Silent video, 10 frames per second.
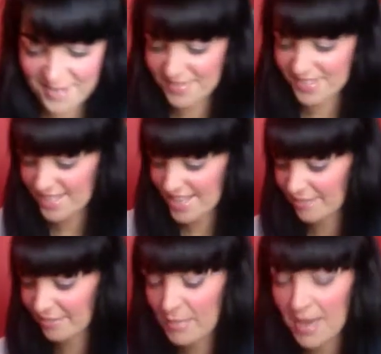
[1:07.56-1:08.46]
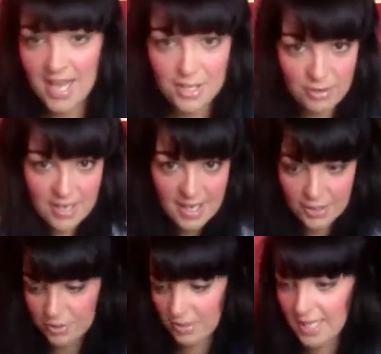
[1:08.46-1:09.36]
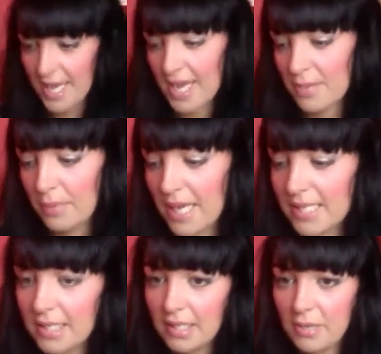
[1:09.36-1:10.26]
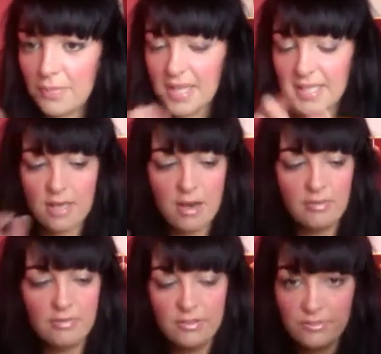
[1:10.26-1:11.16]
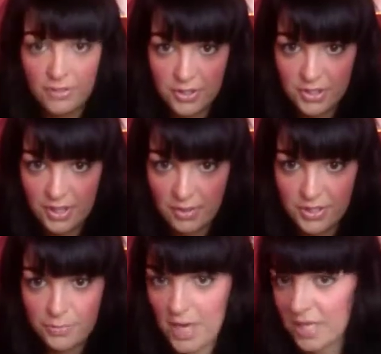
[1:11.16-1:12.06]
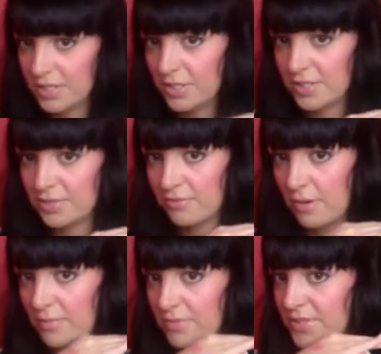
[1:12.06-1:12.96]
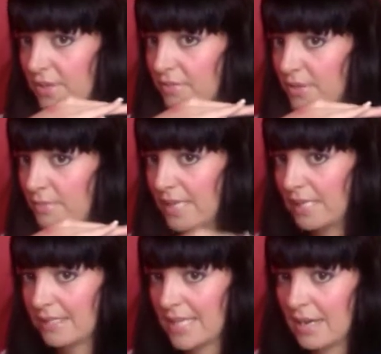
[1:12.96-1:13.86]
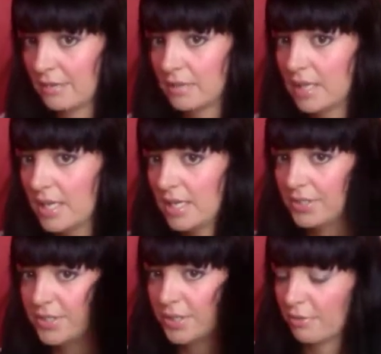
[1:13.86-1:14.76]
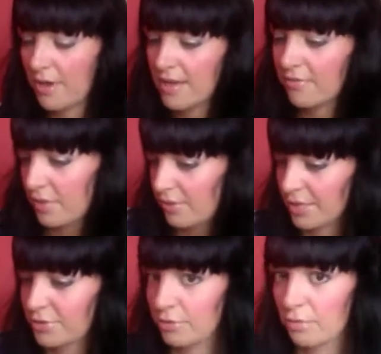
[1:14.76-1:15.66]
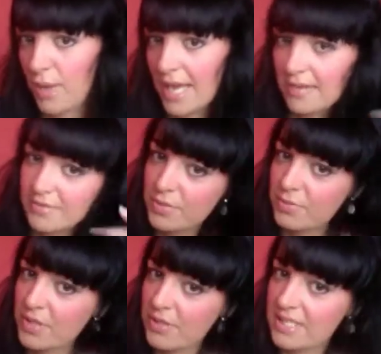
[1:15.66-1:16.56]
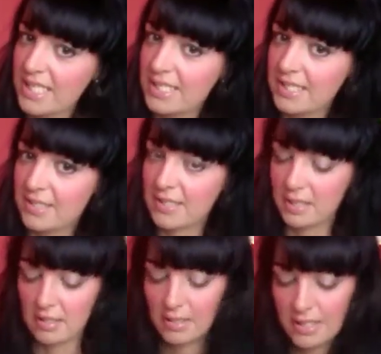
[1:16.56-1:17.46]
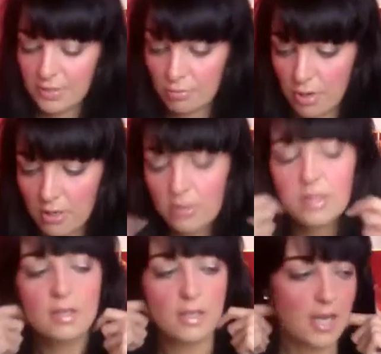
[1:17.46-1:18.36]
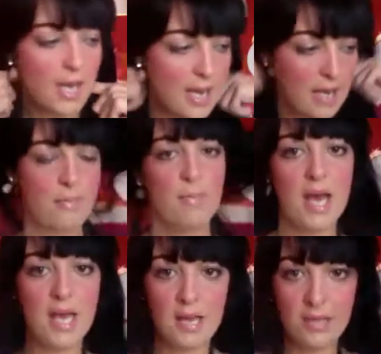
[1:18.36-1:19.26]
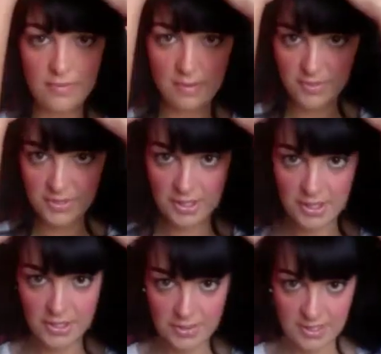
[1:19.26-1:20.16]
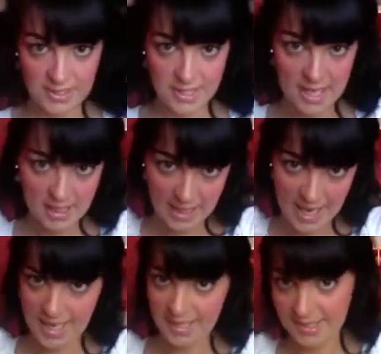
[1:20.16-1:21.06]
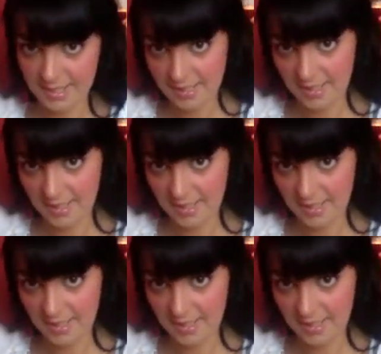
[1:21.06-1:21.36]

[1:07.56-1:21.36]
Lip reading: So yeah, I've let my hair dry naturally. I applied a little bit of the fudge salt spray just from sort of the middle down to create a few natural waves so it's easier to curl later on. And I'm just going to do this in layers.